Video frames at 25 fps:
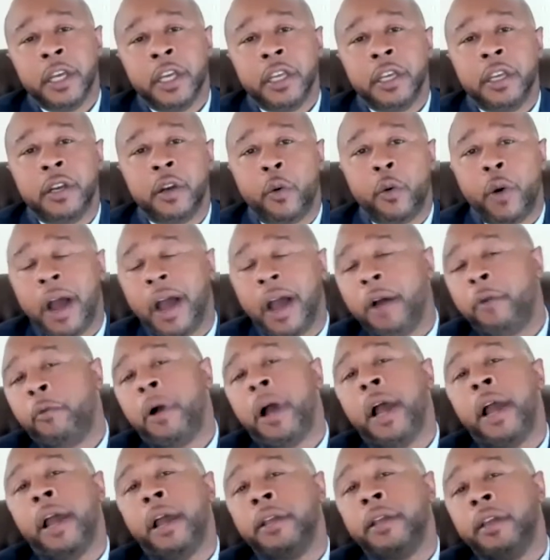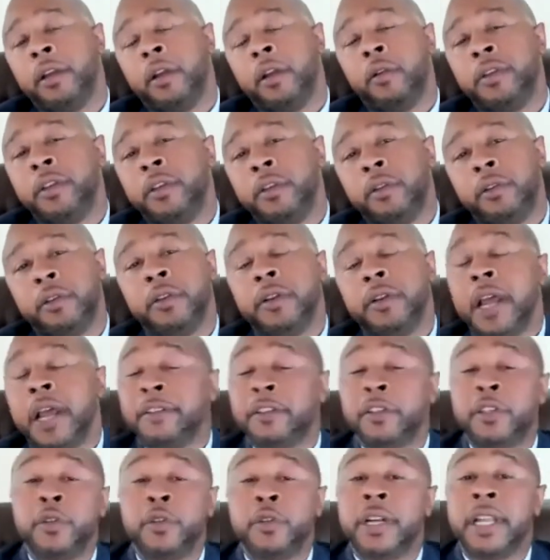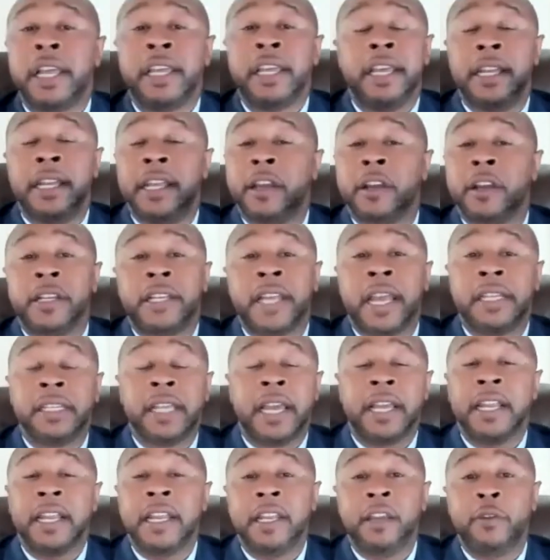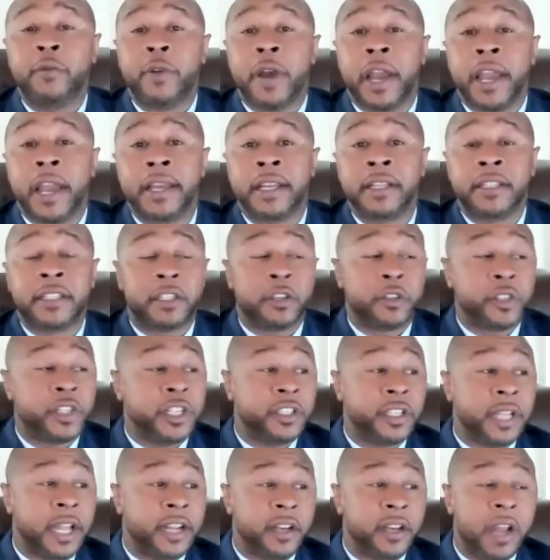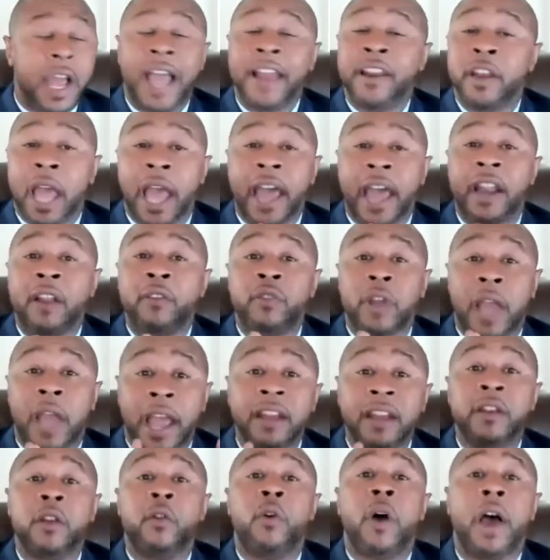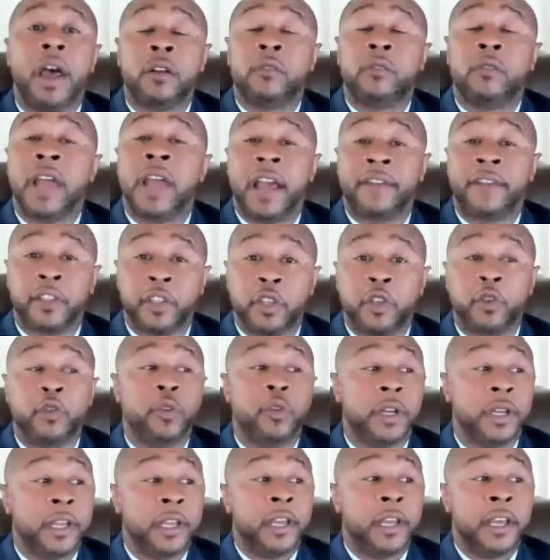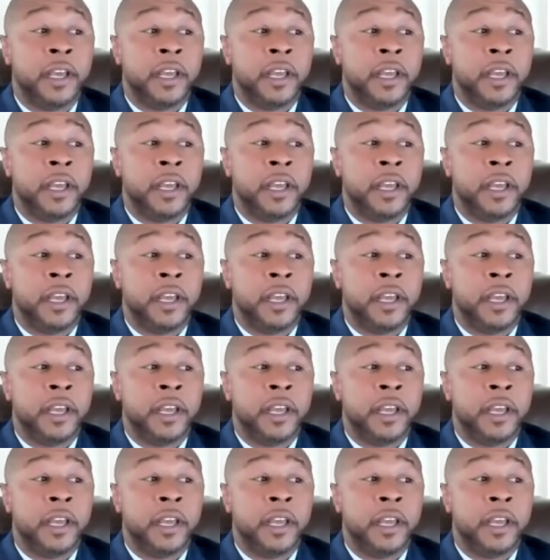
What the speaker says: Why, you don't have to do it. They get here a day late anyway. And so she's like, no, I know I don't have to do it,